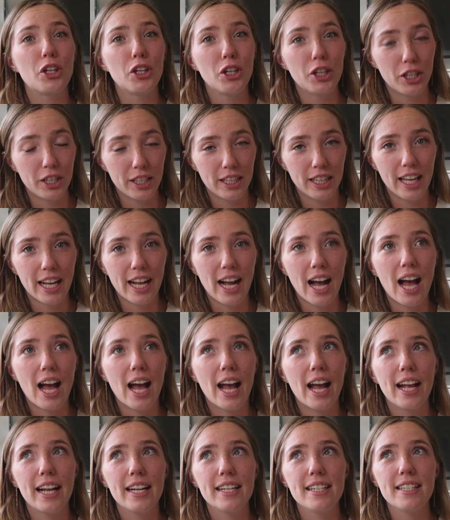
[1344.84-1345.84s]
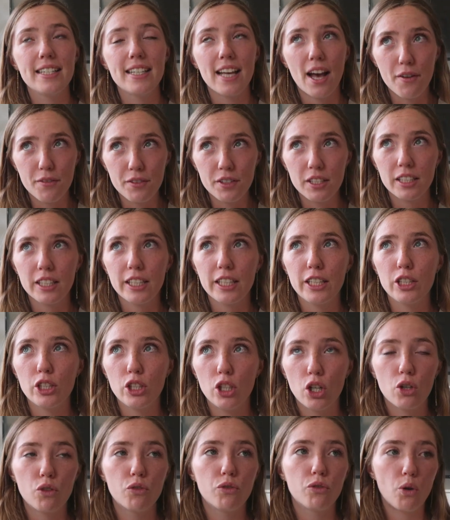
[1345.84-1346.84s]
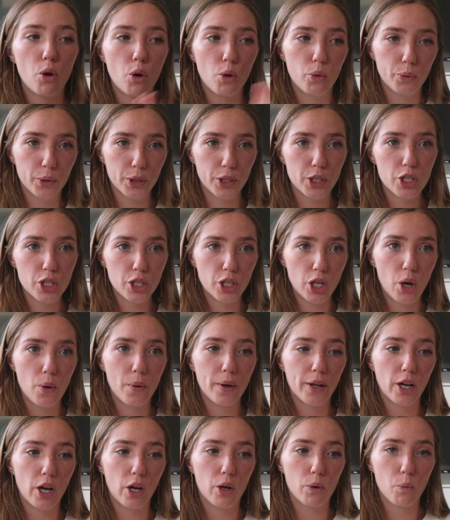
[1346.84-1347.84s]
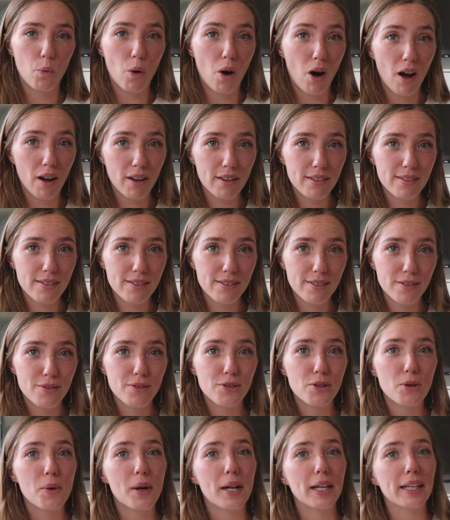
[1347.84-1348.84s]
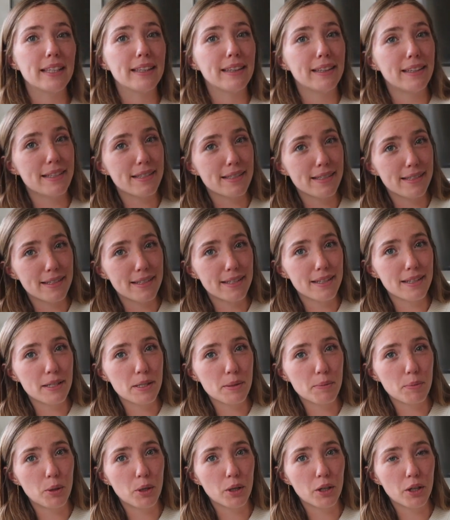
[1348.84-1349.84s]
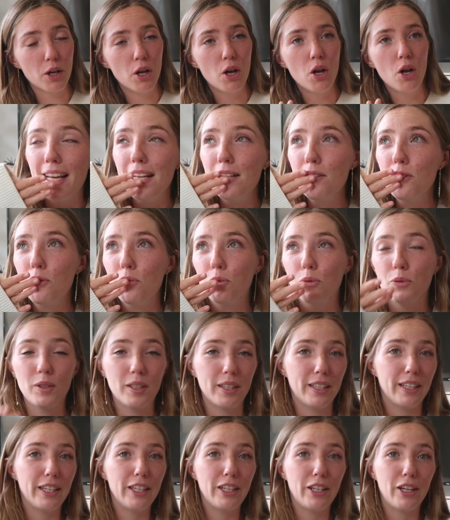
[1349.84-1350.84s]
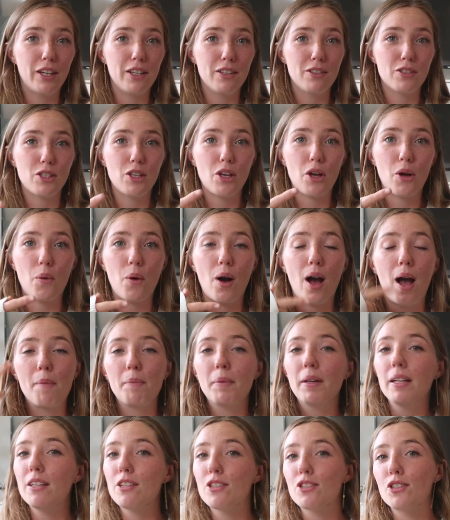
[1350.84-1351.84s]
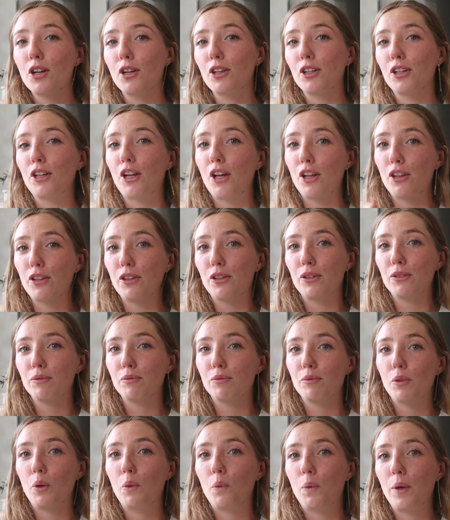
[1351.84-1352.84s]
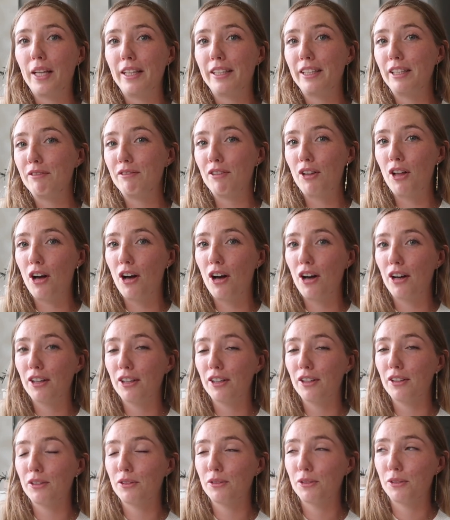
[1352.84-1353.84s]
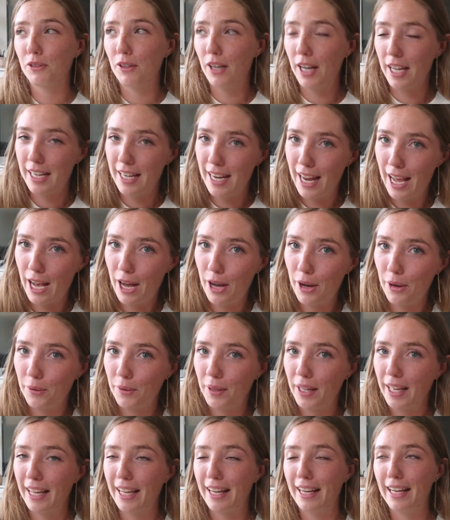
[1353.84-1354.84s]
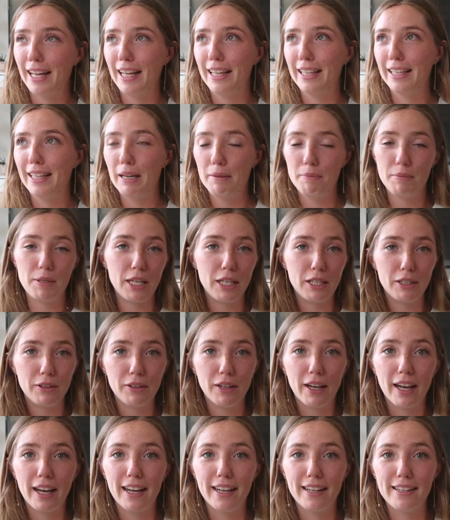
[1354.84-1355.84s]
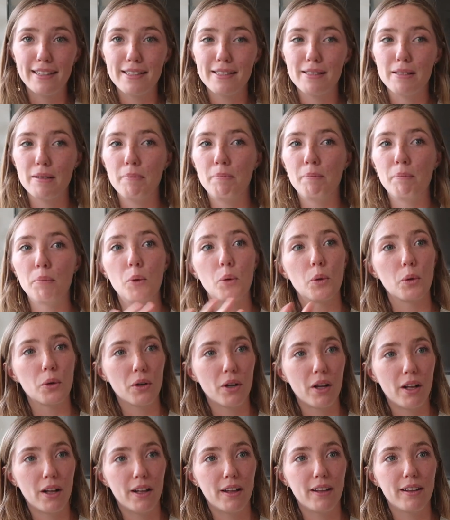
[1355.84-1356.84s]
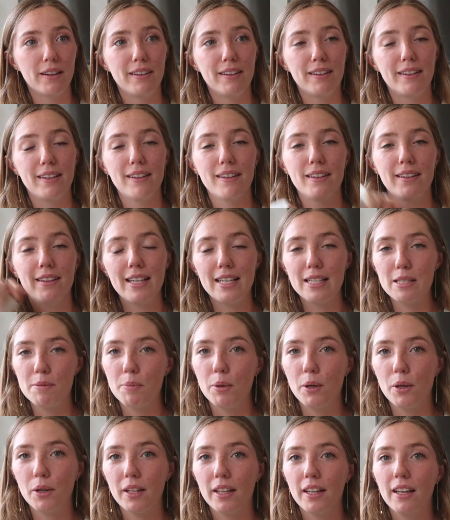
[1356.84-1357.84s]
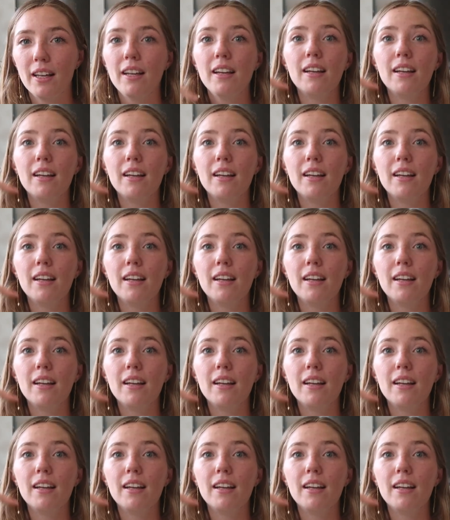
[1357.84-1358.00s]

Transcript: good. Like, I definitely look forward to going on walks so I can listen to this book. It's really good. So I'm gonna start another weekly vlog right now, and I'll update you guys more on this book